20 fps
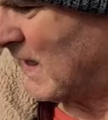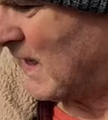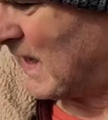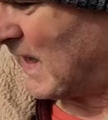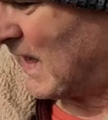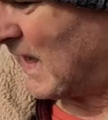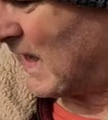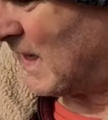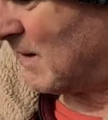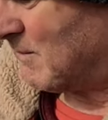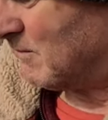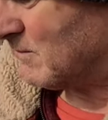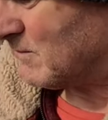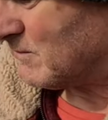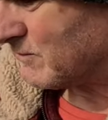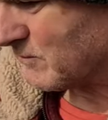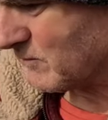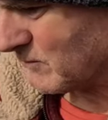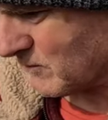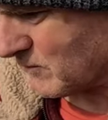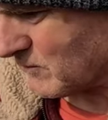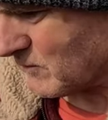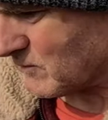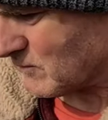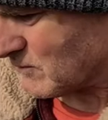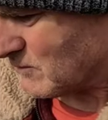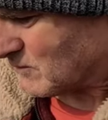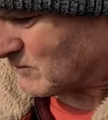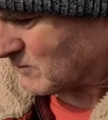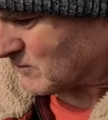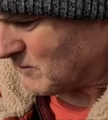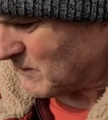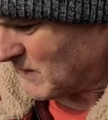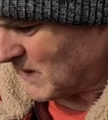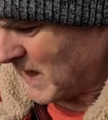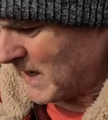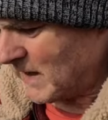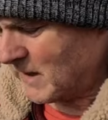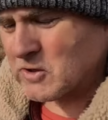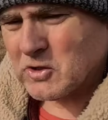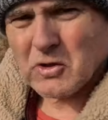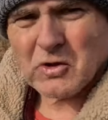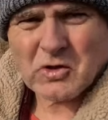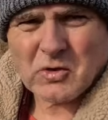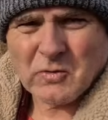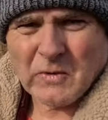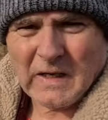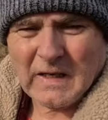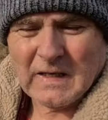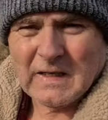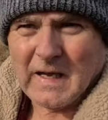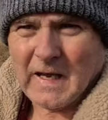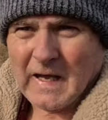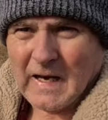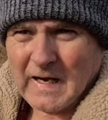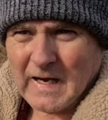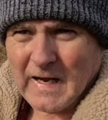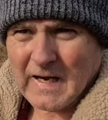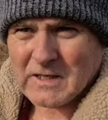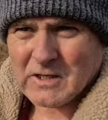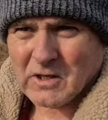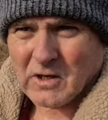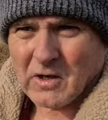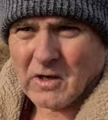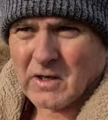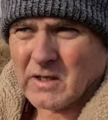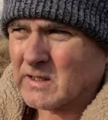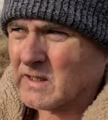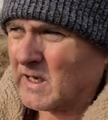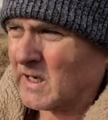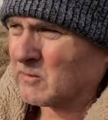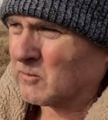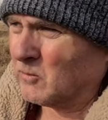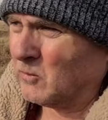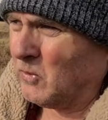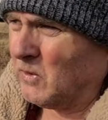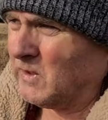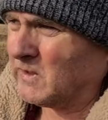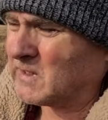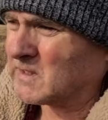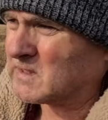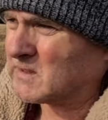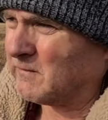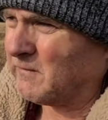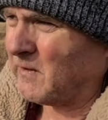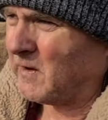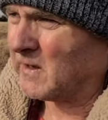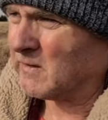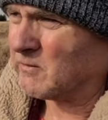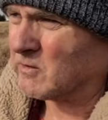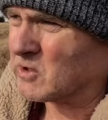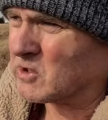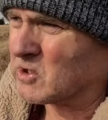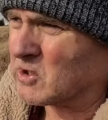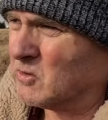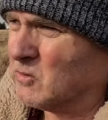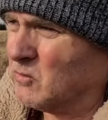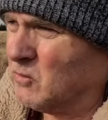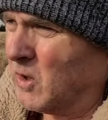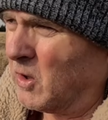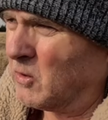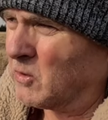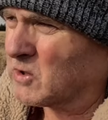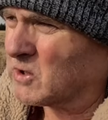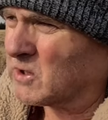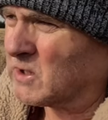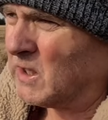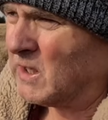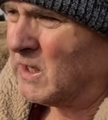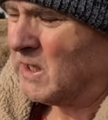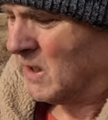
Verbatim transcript: Um, and i just read a letter that one of the survivors wrote